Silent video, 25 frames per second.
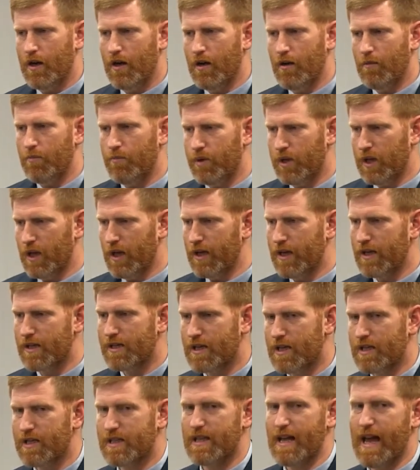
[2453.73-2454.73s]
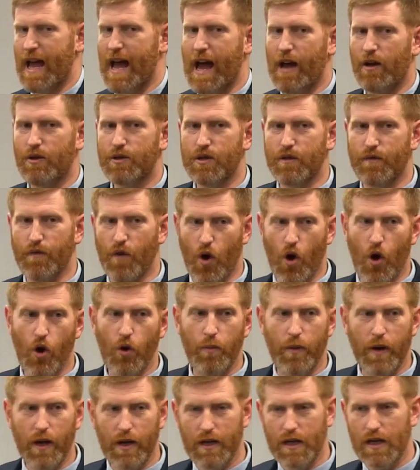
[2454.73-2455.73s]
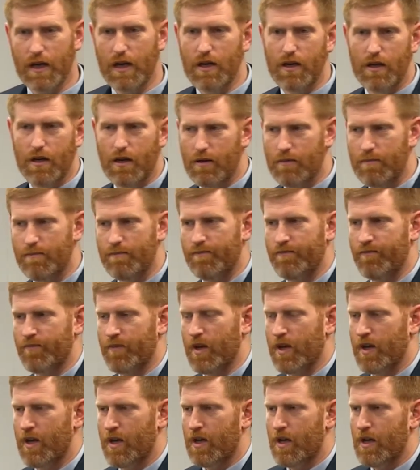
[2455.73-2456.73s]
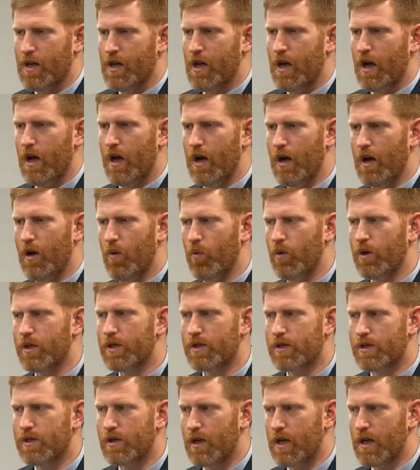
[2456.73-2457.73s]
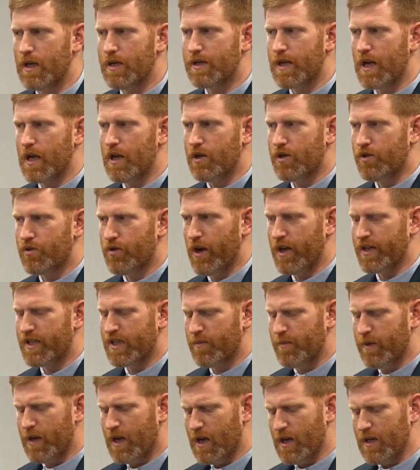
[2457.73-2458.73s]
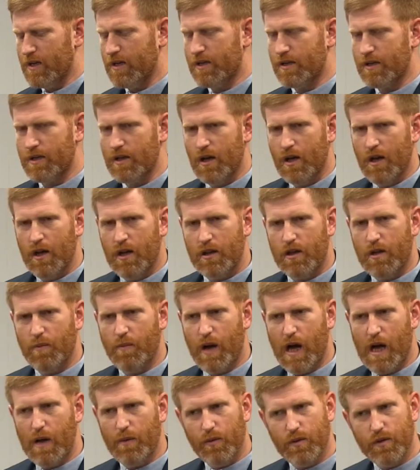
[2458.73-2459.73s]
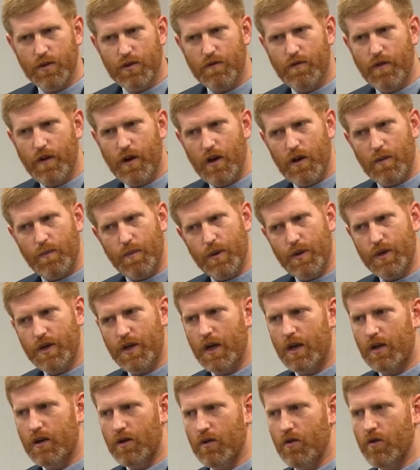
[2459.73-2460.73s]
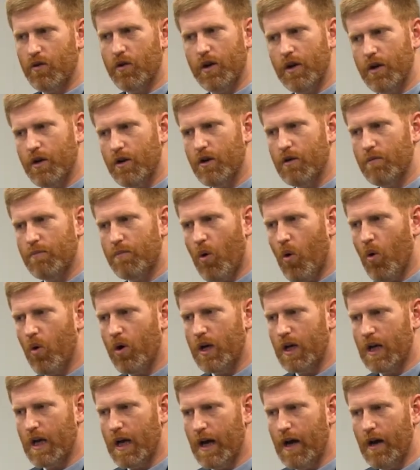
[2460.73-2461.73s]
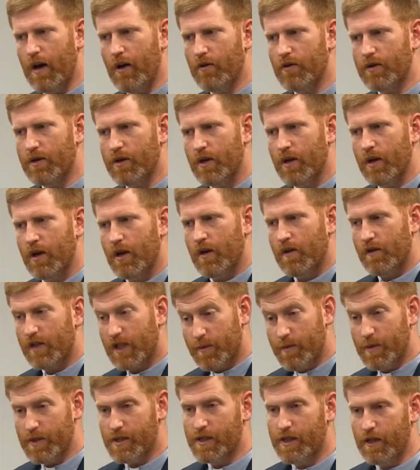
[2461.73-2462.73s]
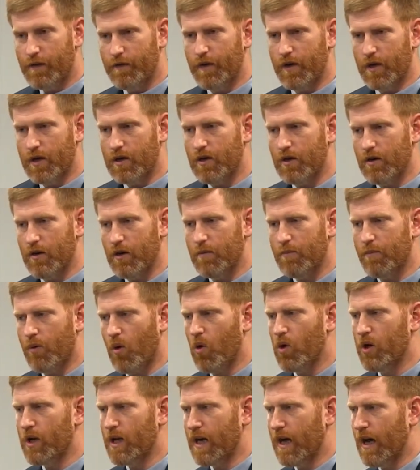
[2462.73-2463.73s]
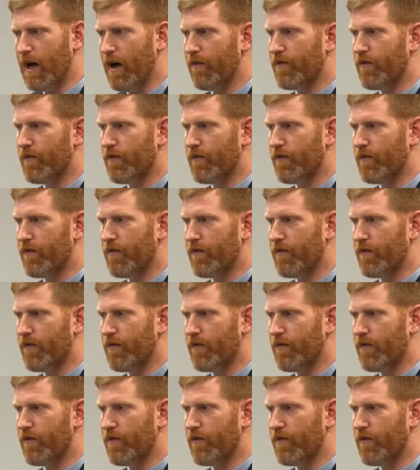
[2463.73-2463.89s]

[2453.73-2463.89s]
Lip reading: place. It's the house of Obed-Edom, which is interesting because the Bible's very particular here in pointing out, specific here in pointing out